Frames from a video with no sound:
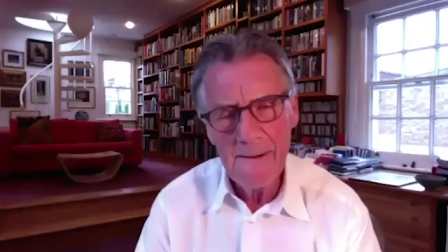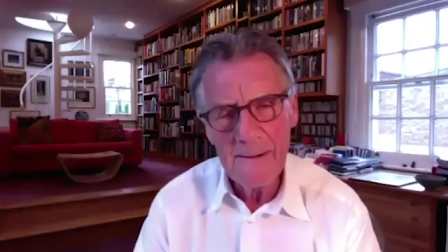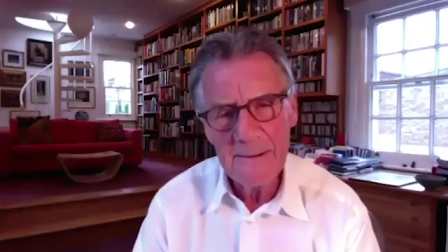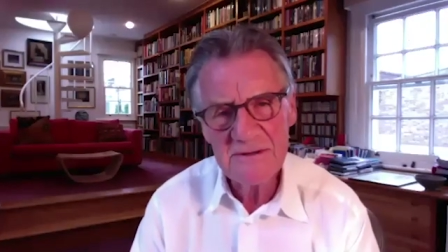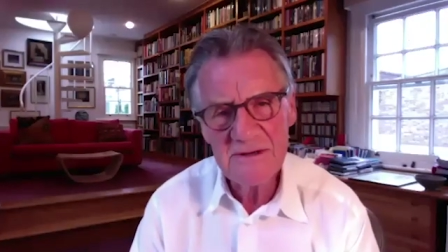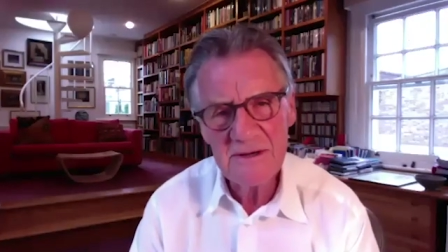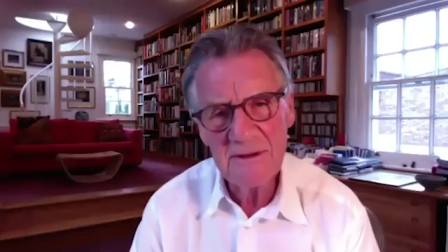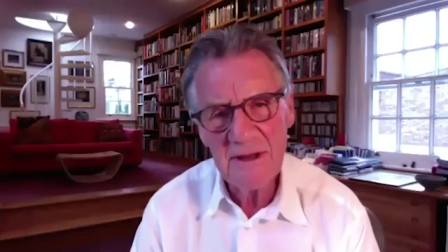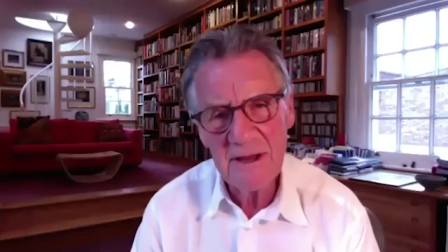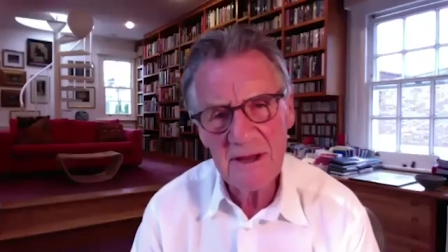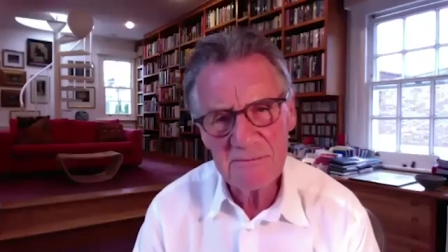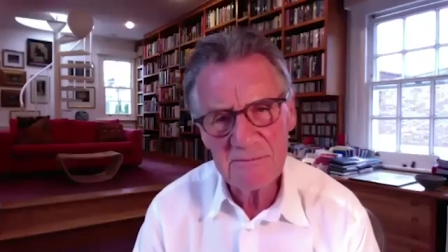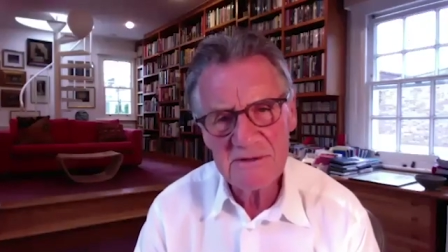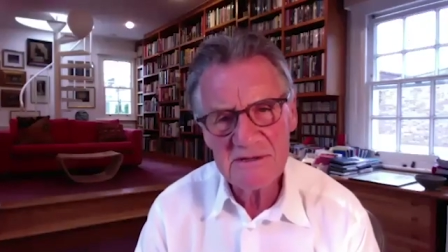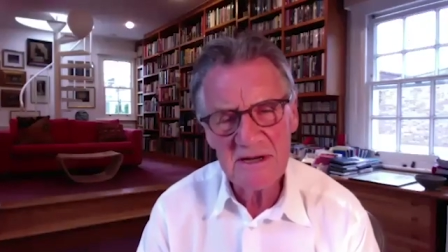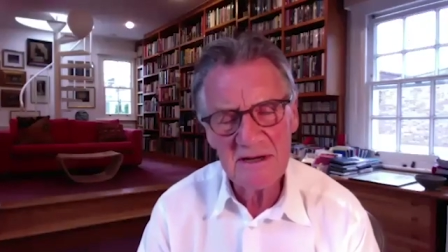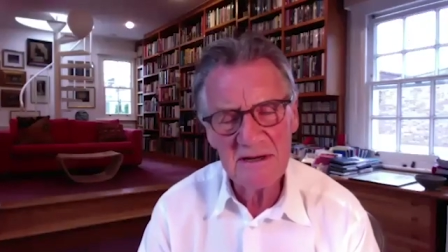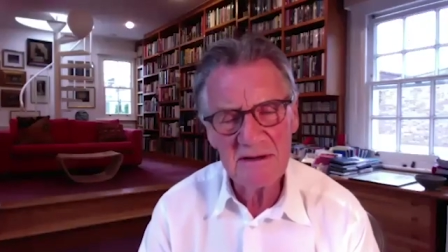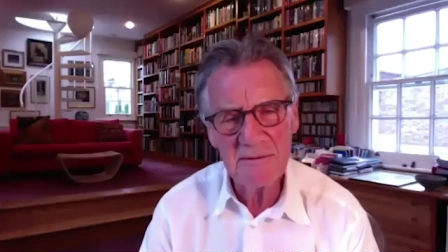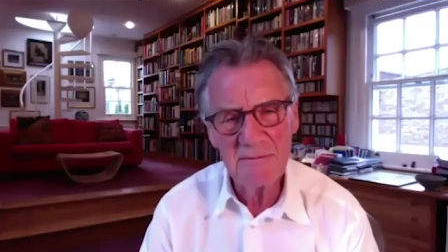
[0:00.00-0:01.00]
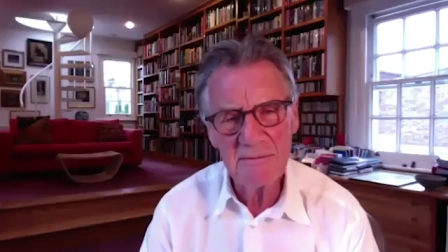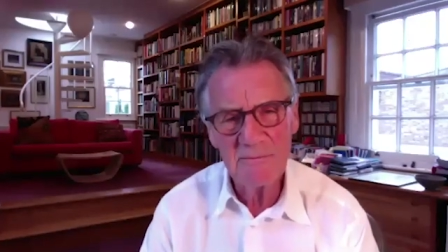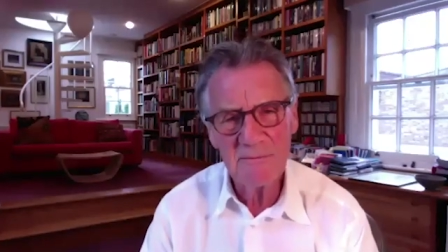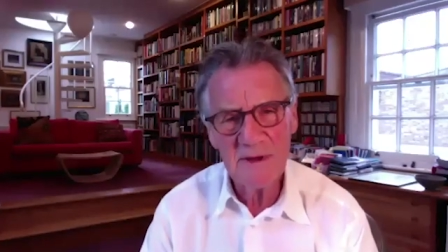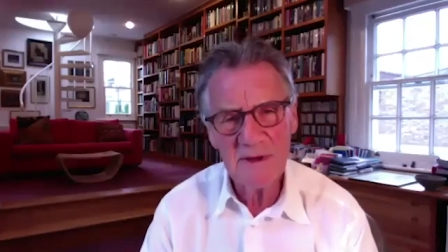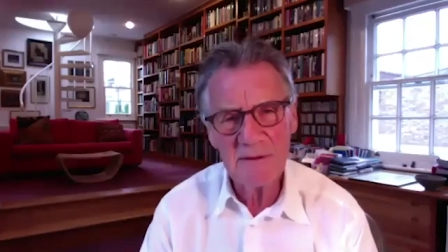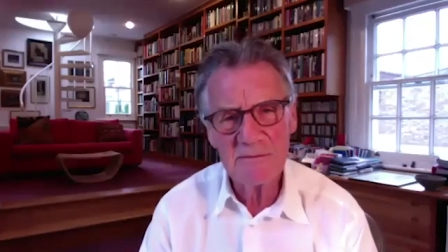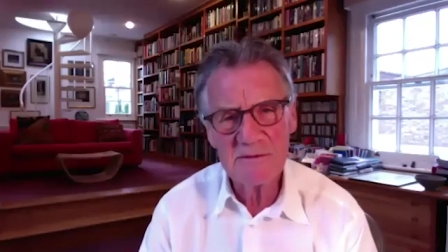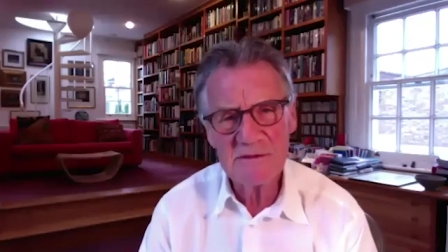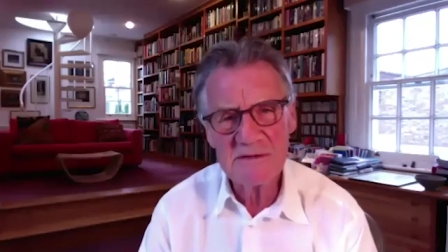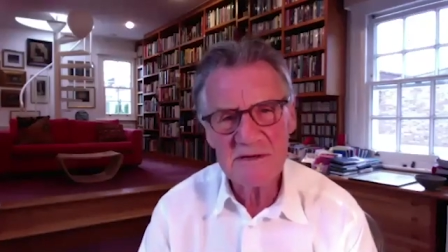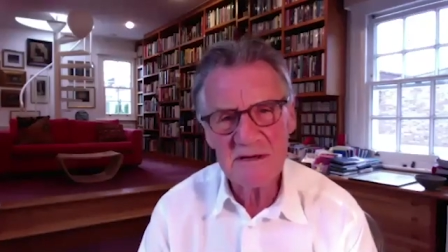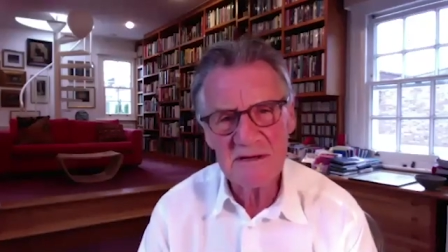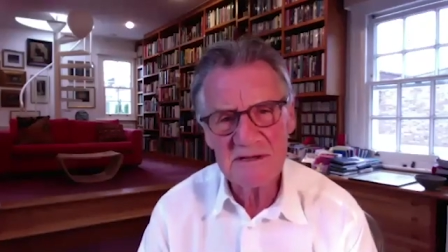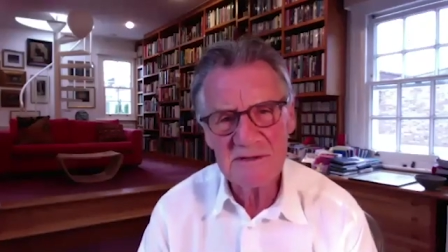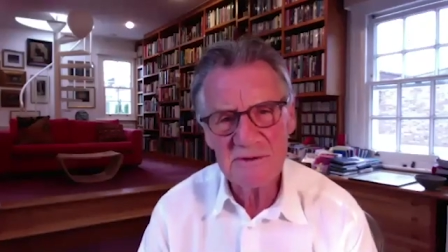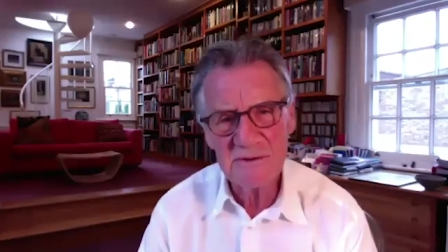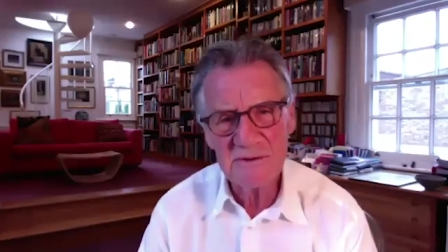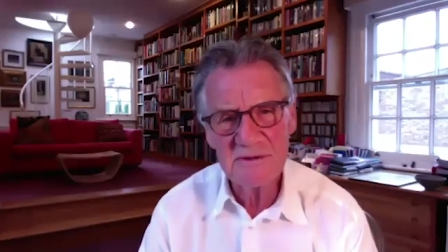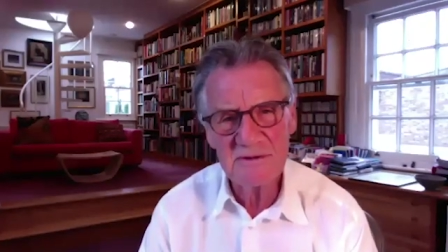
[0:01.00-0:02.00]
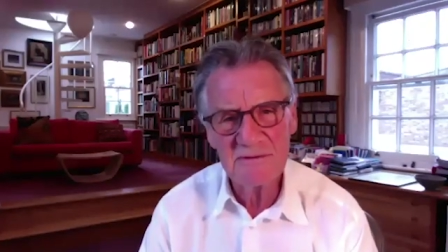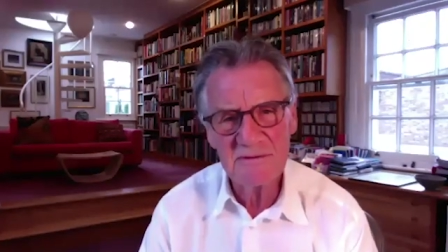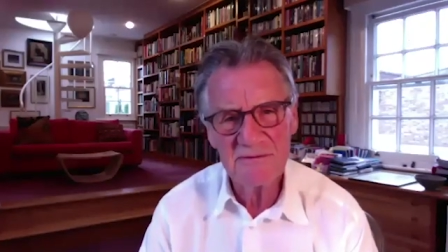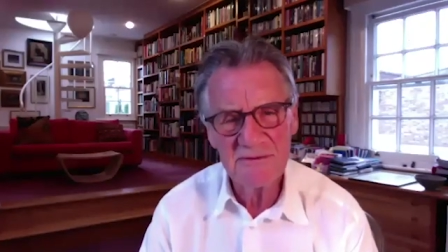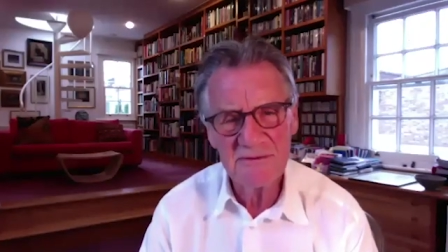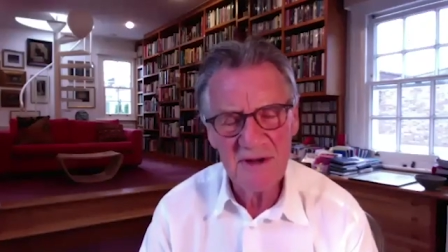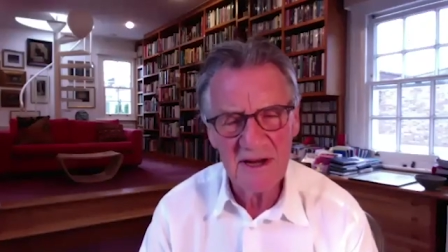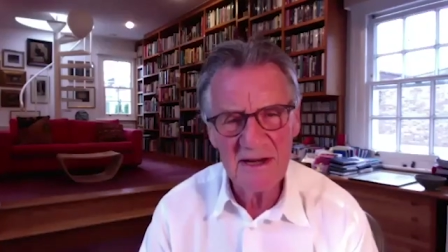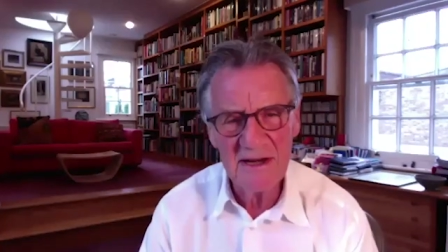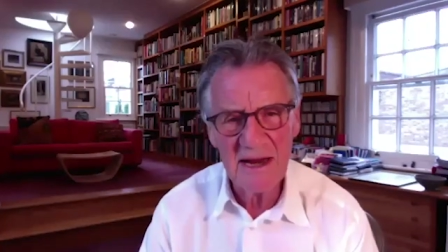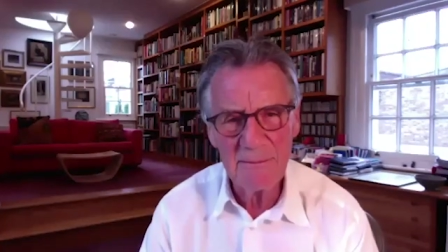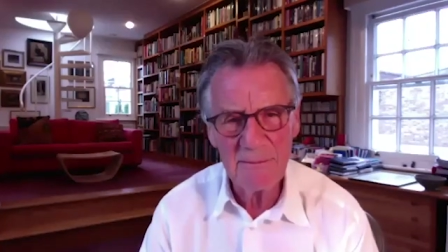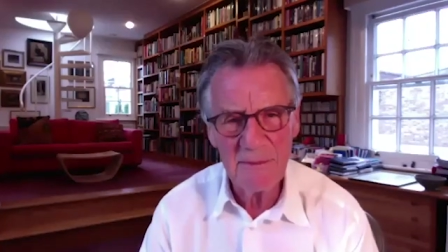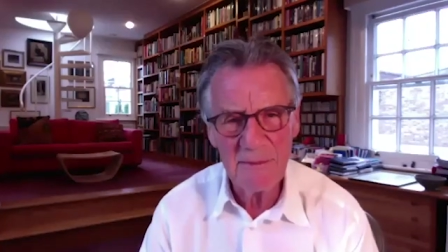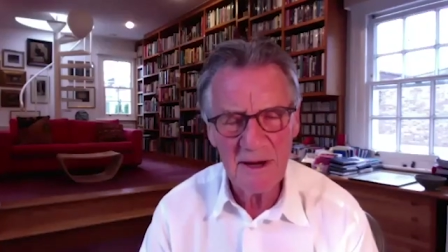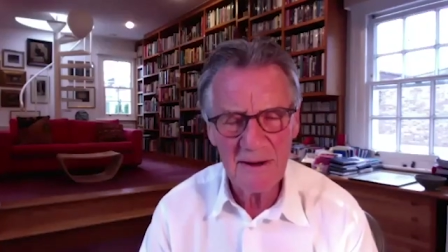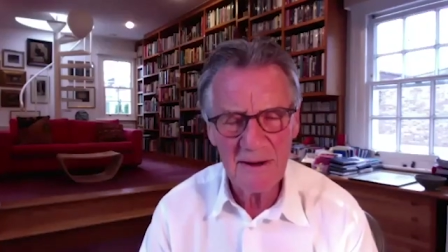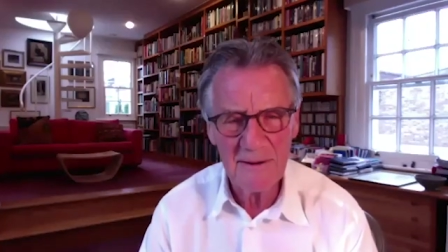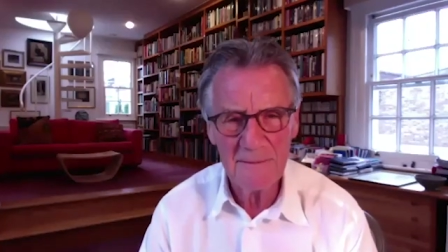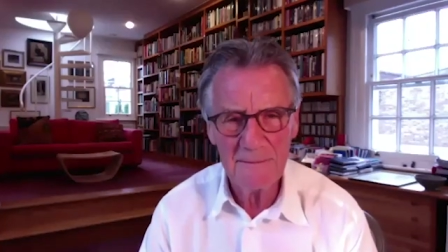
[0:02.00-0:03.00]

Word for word: So that was our, that was our sort of dynamic.